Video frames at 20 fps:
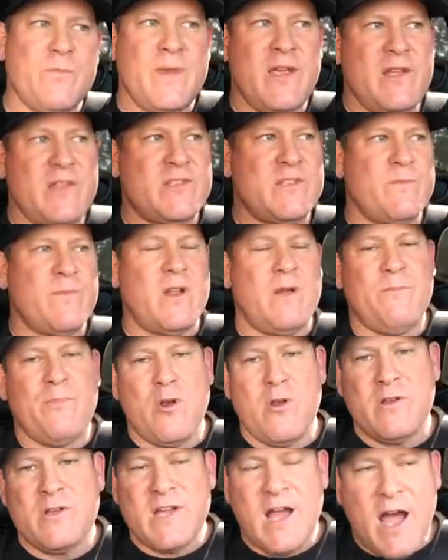means I'm gonna
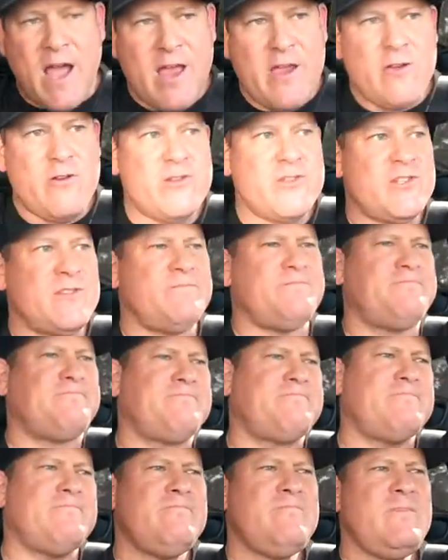burn tires.
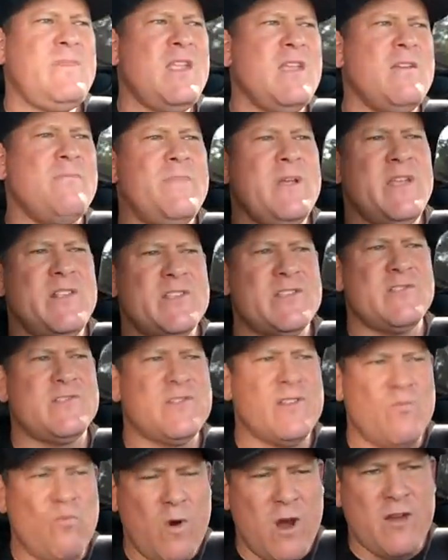It means
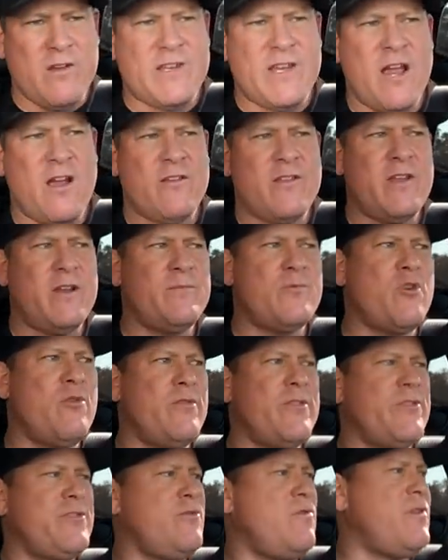there's some wear and tear that I'm
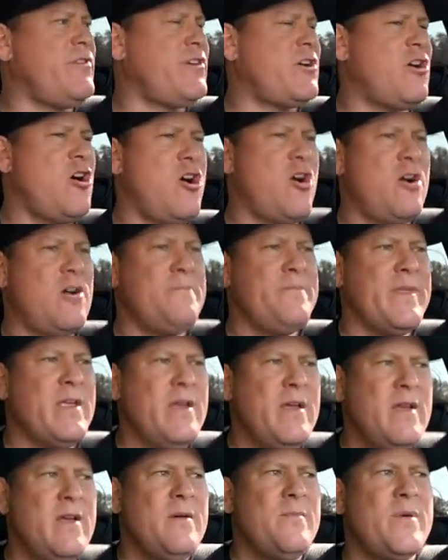going through on the car.
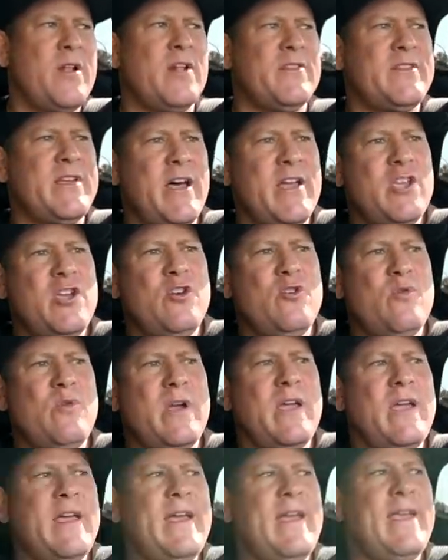But I'll tell
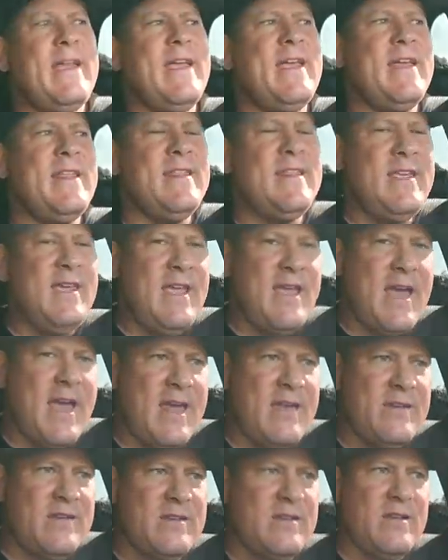you, in the
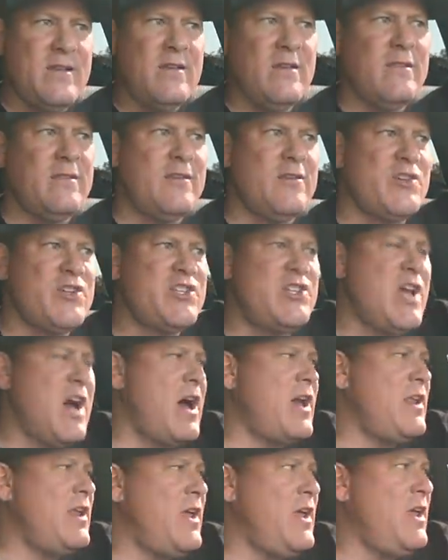end, there's
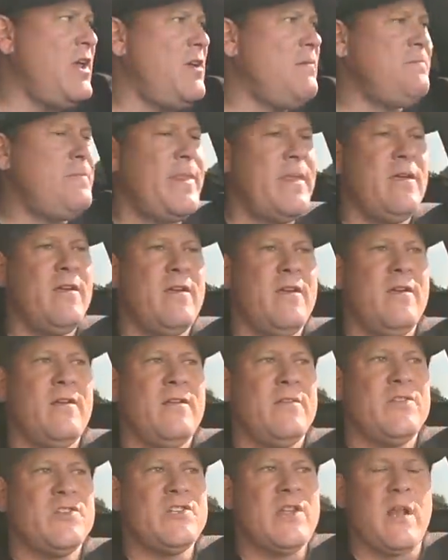not a
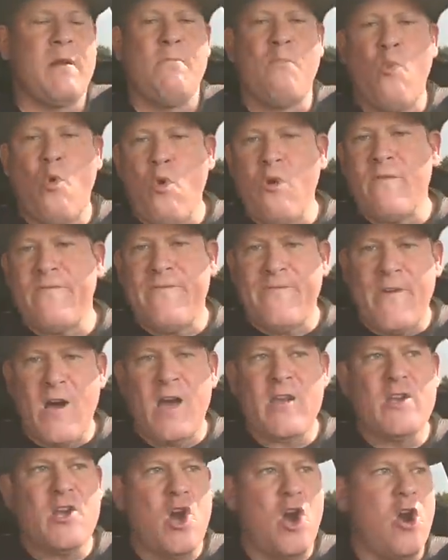more
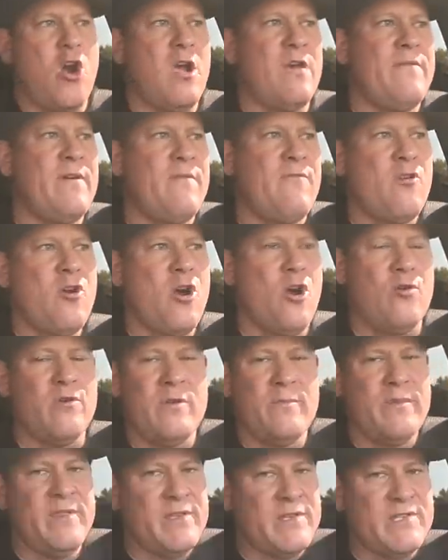fun car I've ever
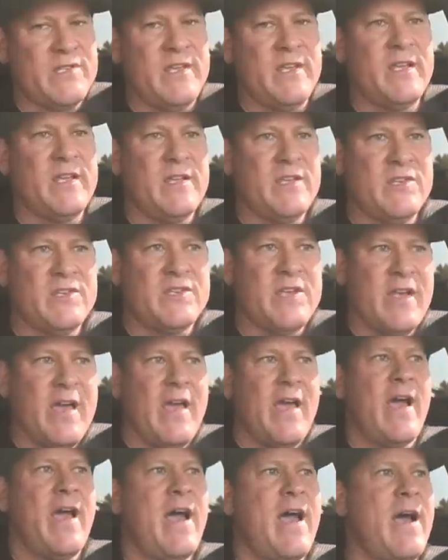owned. I mean, this thing is
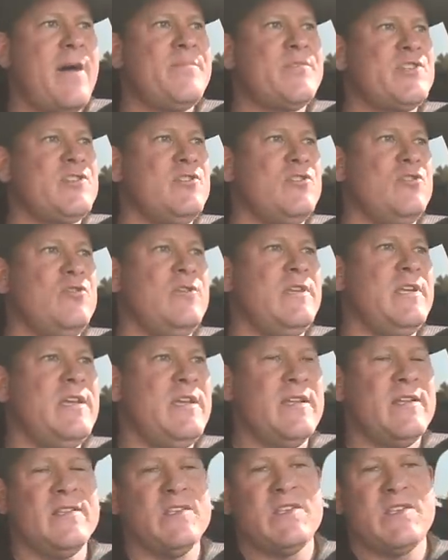
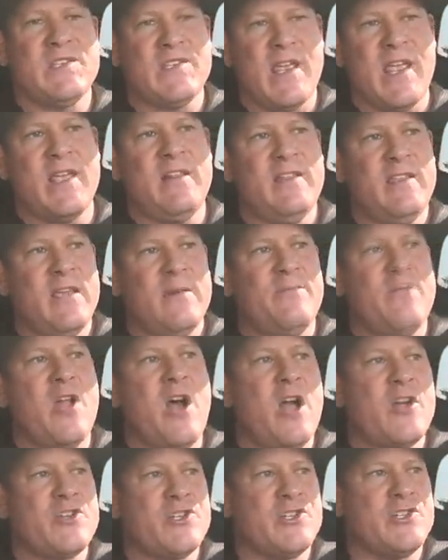absolutely insanely
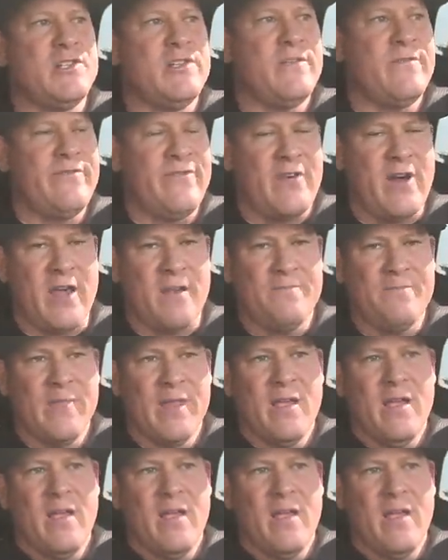obnoxiously fun.